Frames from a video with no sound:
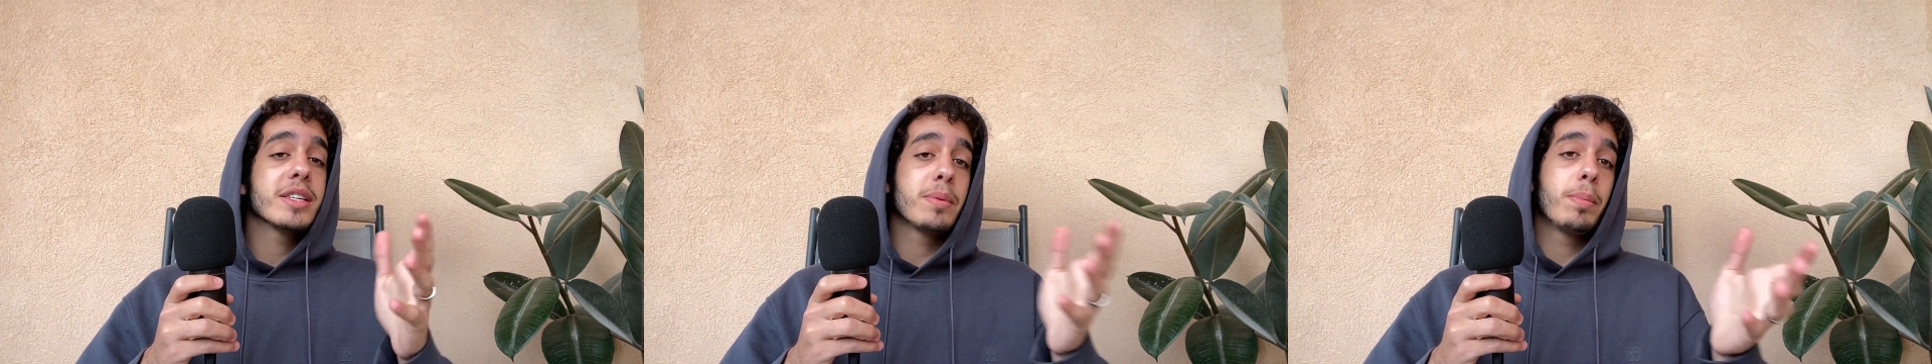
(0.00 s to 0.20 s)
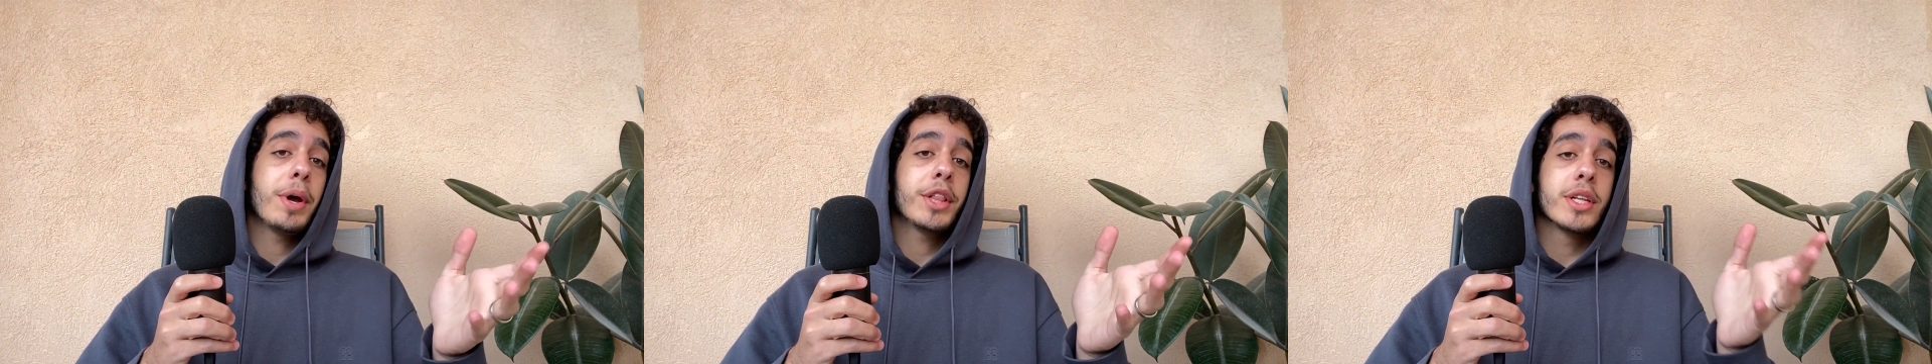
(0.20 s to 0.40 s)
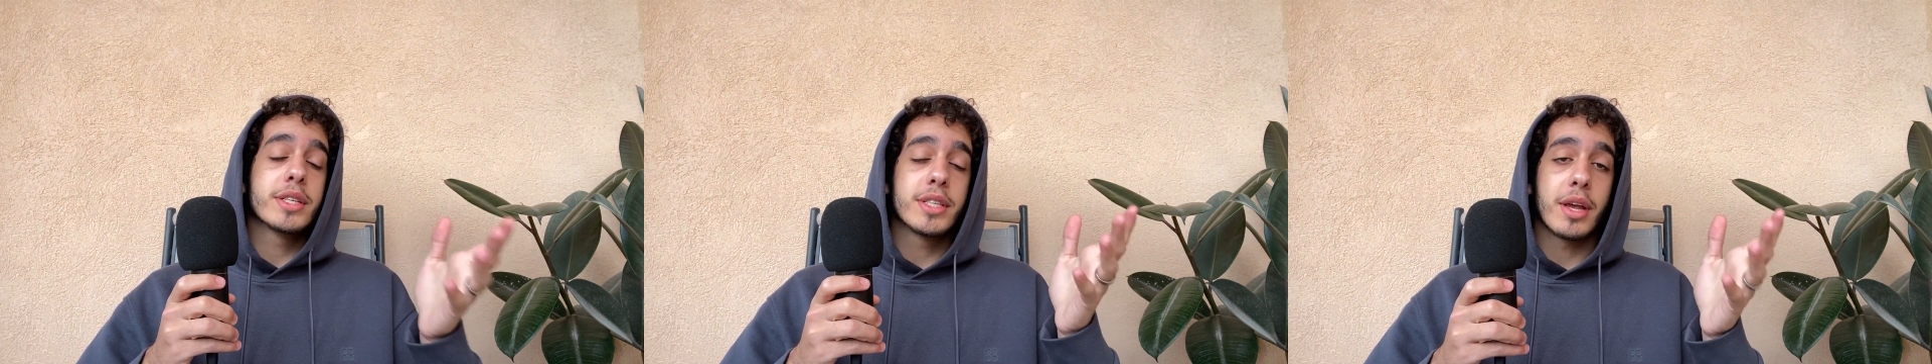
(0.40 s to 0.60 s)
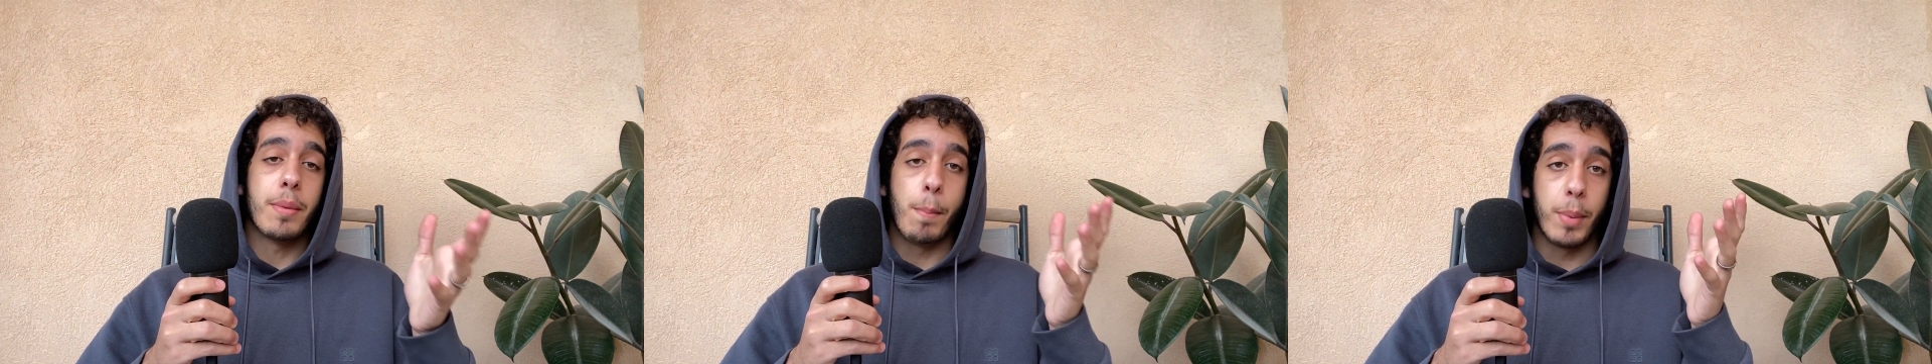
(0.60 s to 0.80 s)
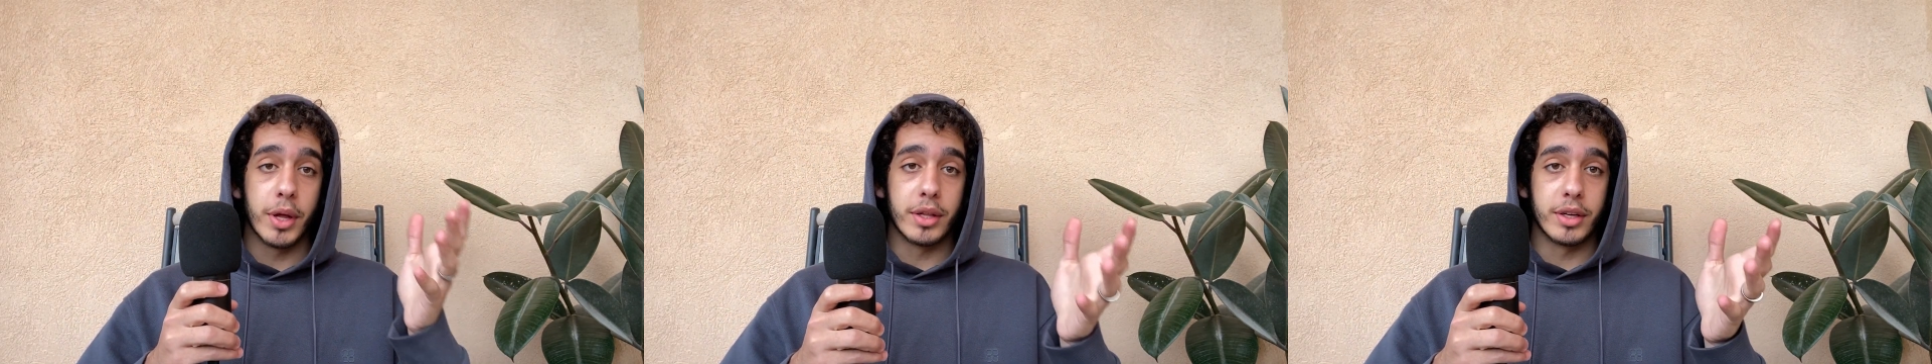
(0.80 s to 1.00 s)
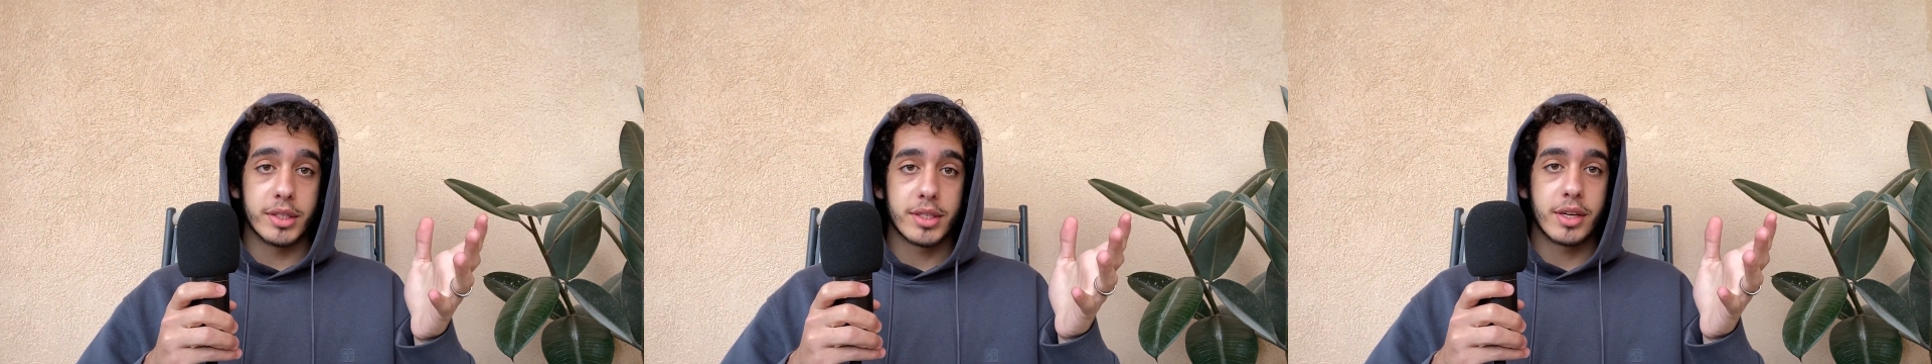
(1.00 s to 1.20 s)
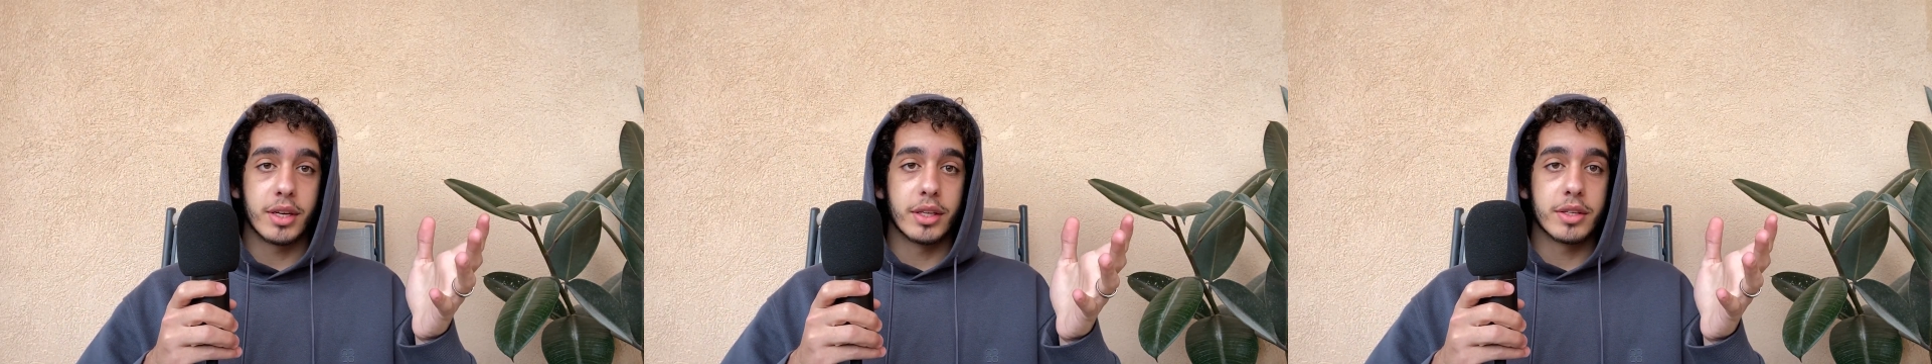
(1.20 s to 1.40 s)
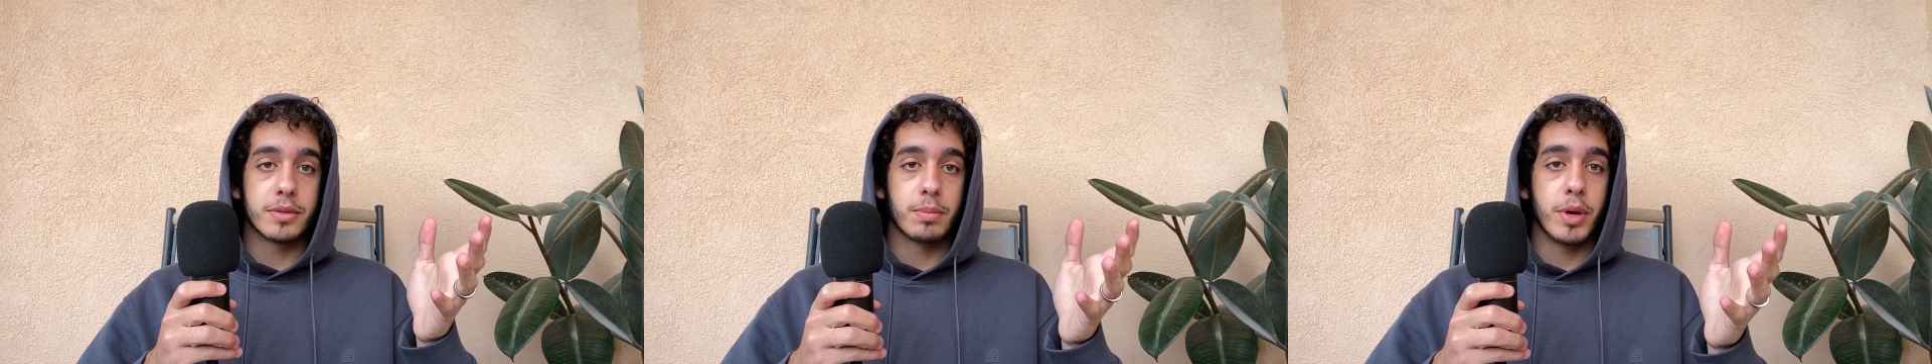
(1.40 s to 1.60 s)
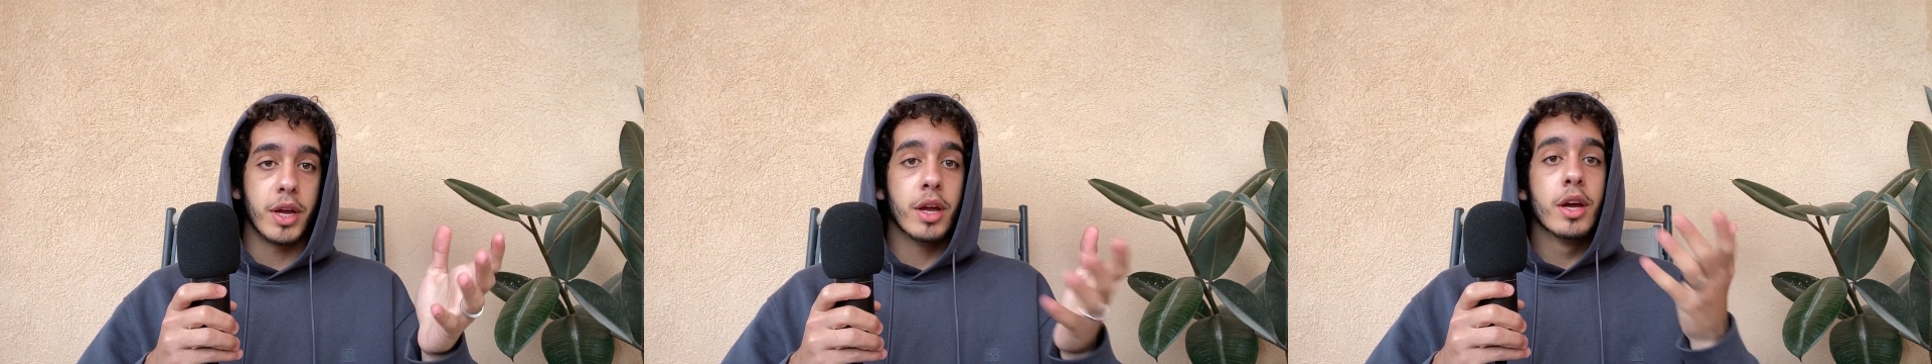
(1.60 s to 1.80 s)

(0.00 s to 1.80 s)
about the same building skill as me.